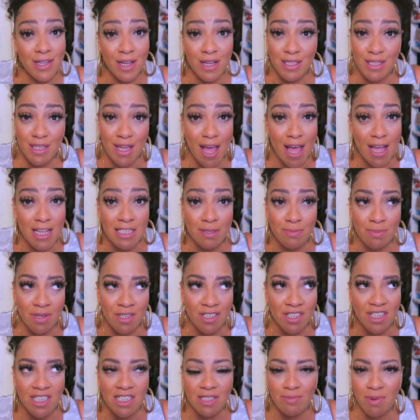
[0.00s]
dusty ass
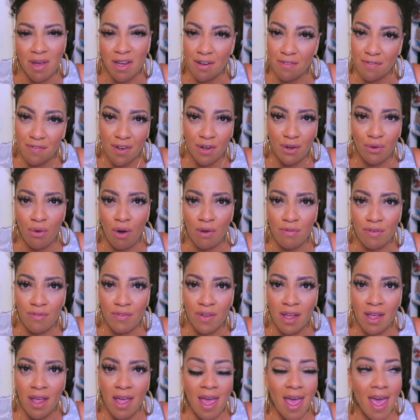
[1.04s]
bitch is benefiting off of
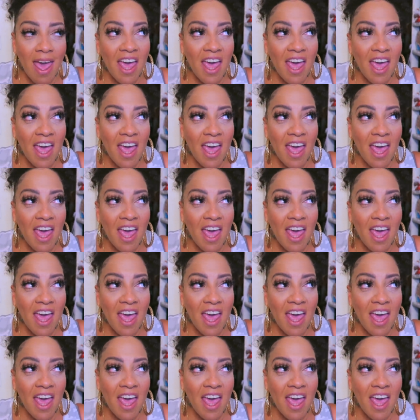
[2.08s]
it.